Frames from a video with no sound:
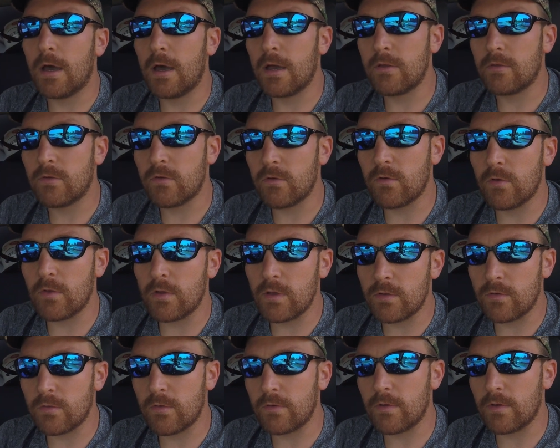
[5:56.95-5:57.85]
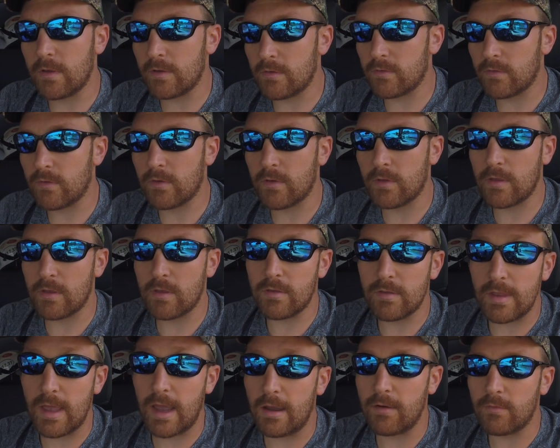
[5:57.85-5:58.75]
it's
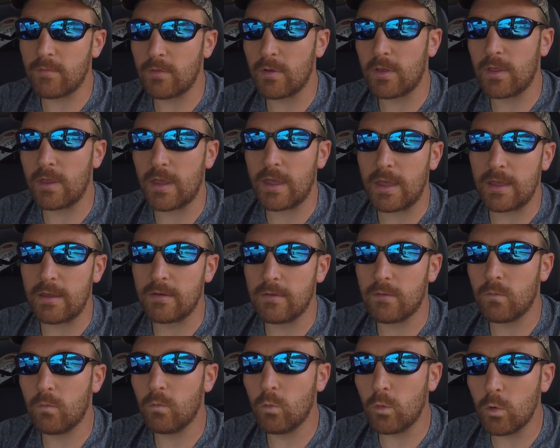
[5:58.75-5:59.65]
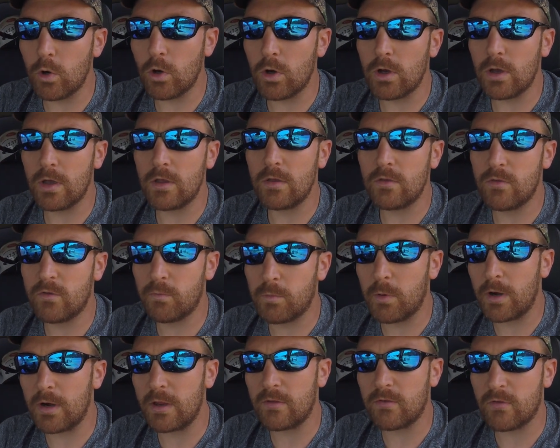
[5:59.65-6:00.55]
not really woods,
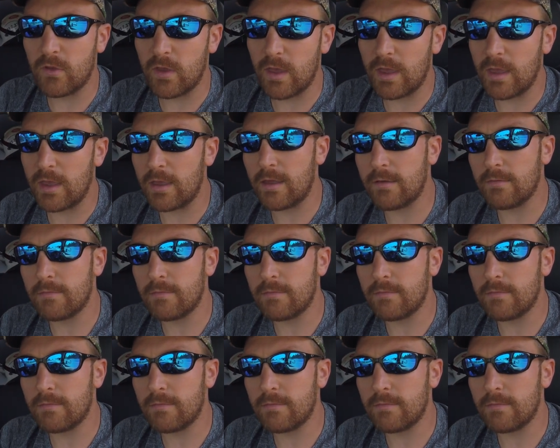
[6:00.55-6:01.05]
but it's a